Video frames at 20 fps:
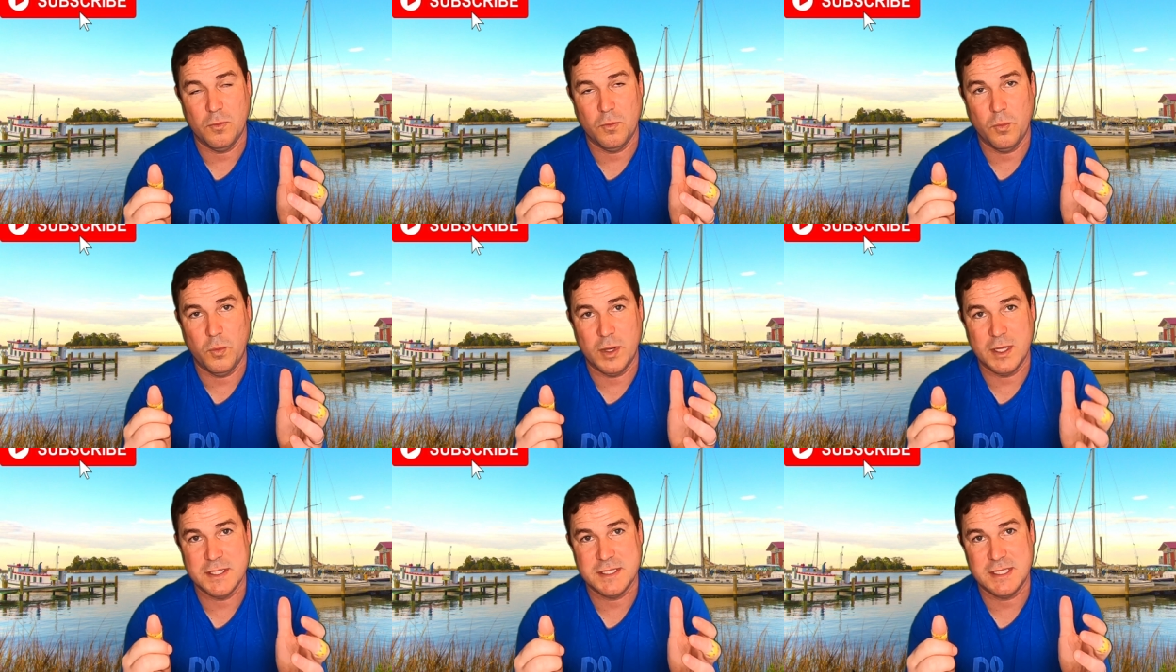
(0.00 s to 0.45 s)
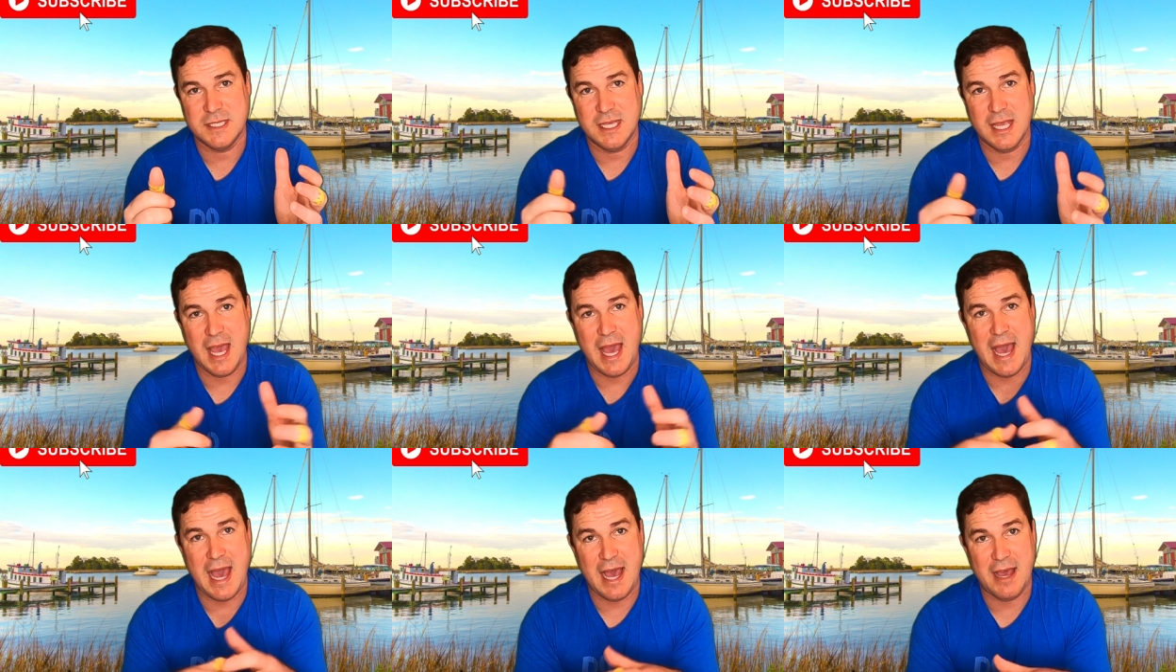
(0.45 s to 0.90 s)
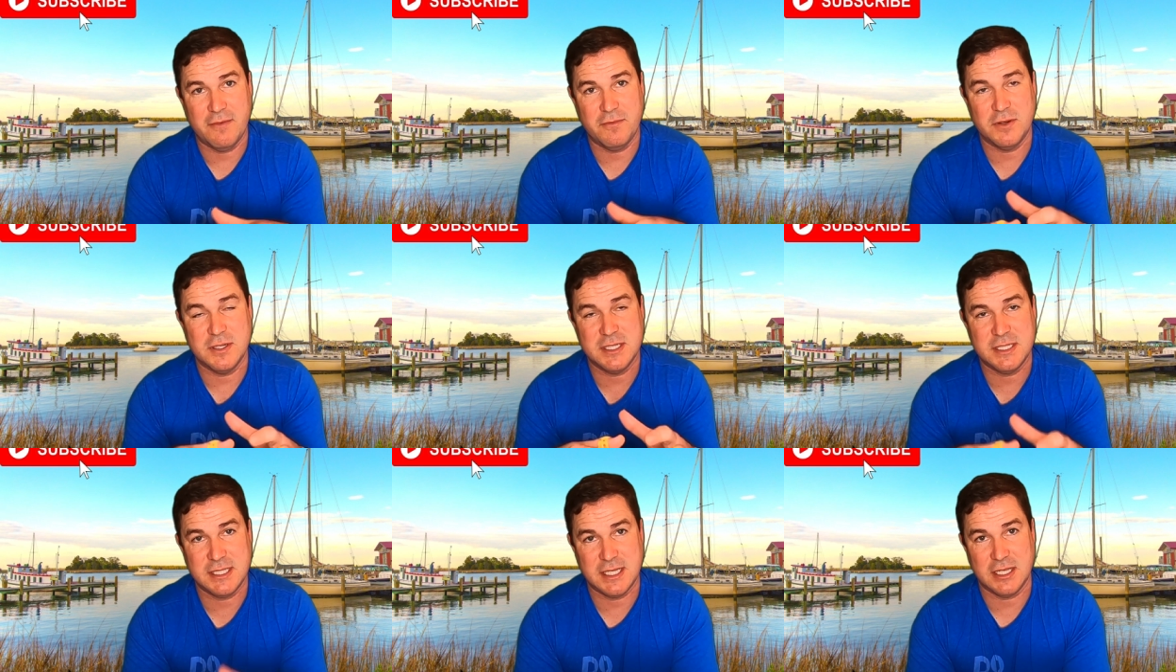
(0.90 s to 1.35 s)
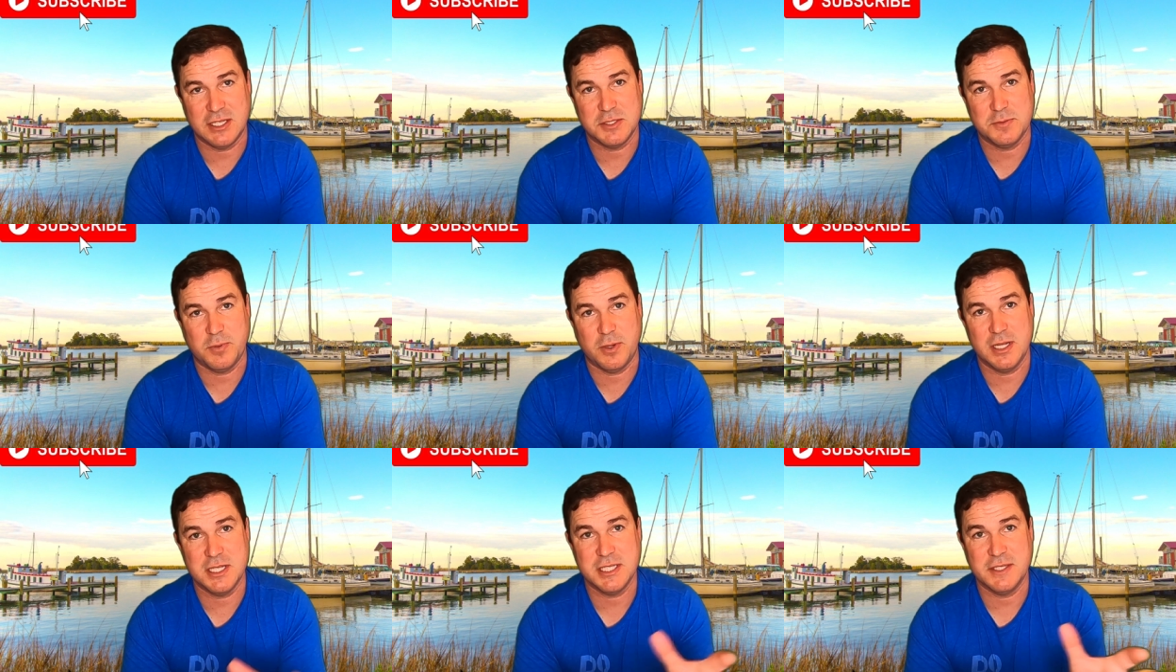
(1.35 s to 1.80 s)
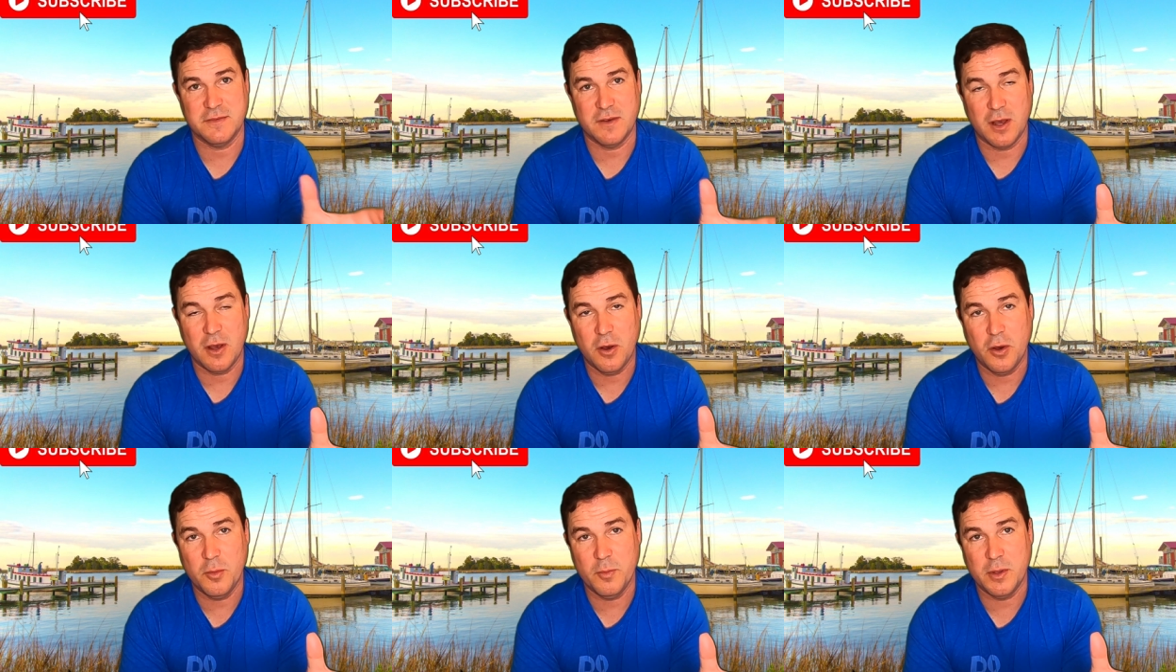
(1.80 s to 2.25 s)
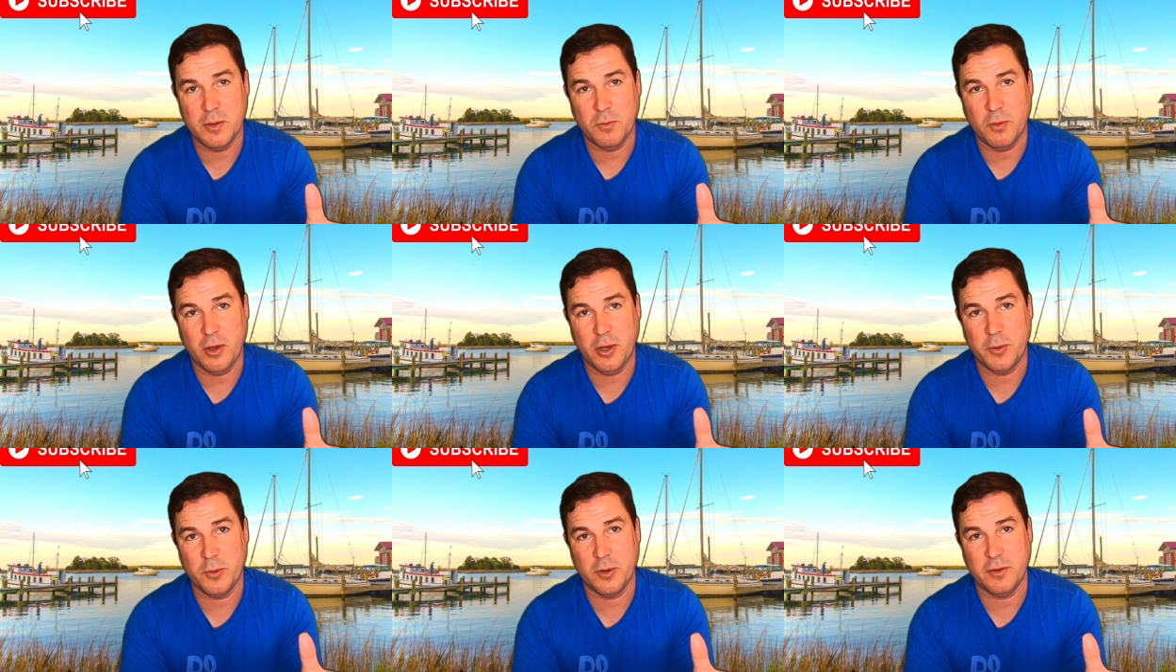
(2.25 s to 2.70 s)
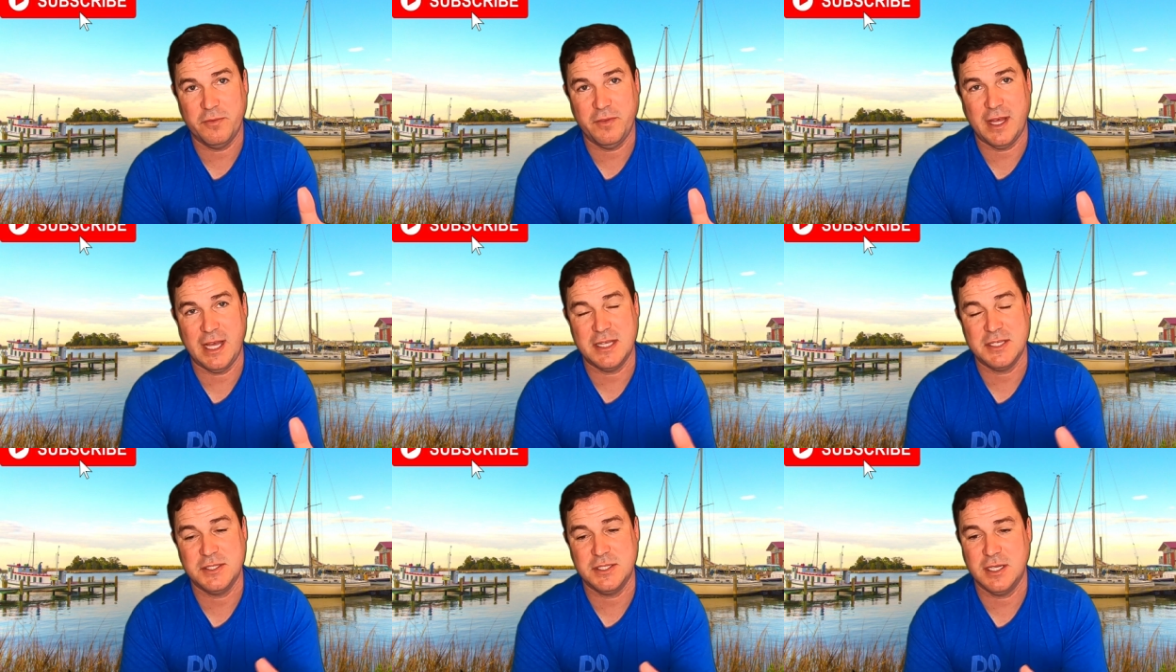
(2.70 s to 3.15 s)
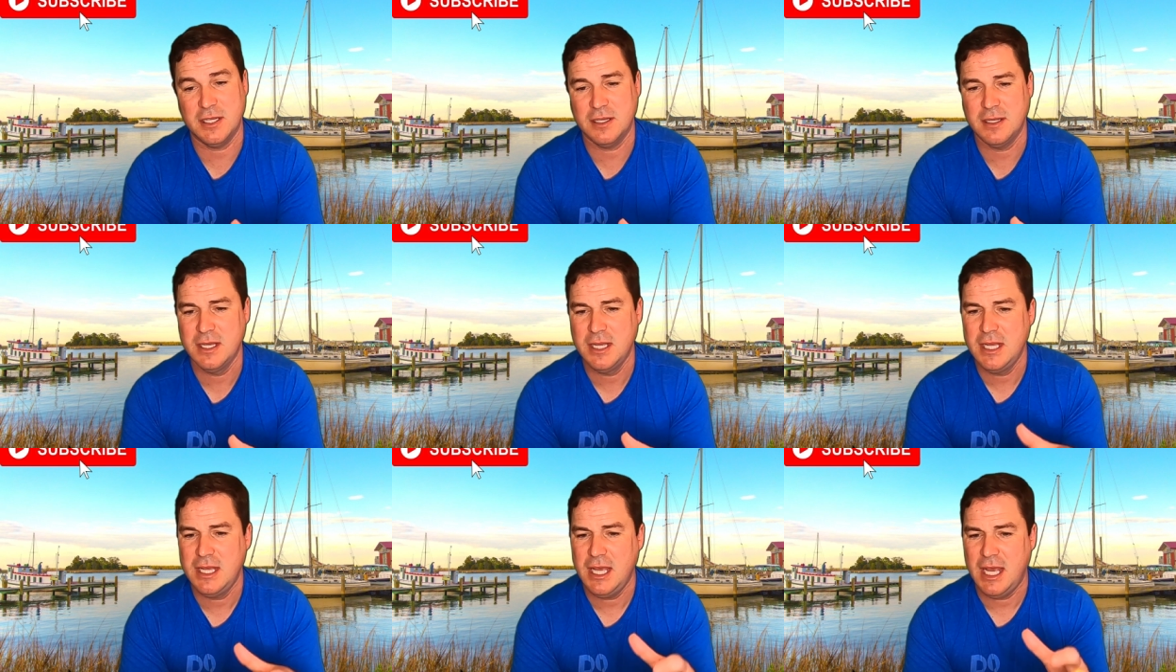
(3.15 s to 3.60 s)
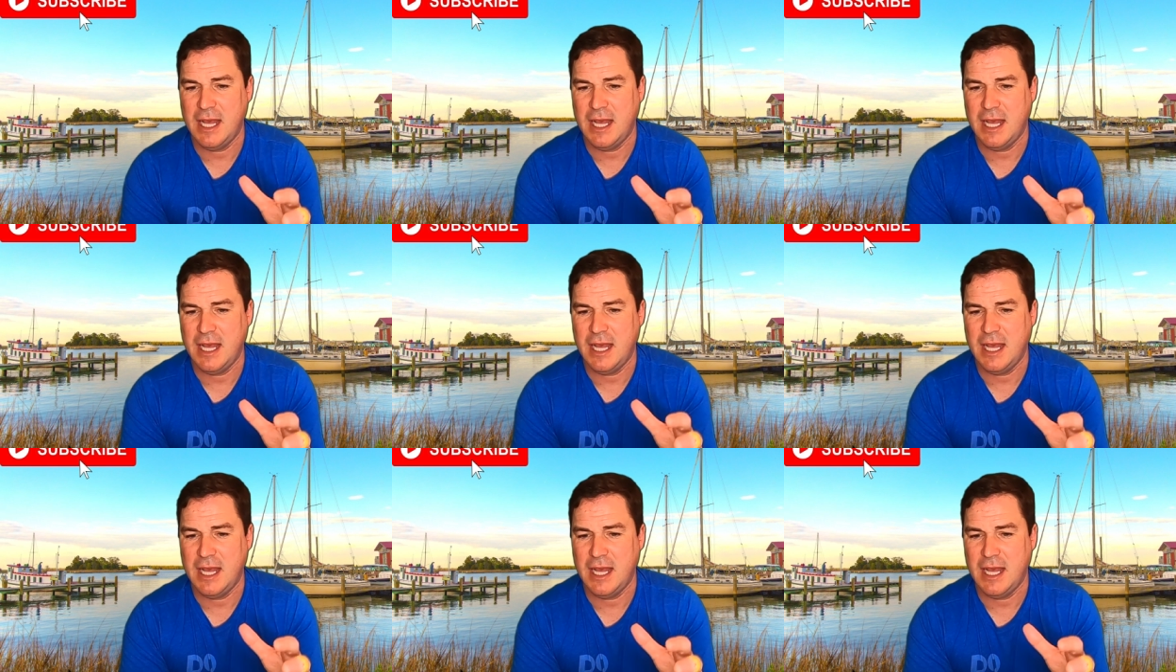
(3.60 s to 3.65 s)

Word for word: was the average sales price of a home in Waldorf last year,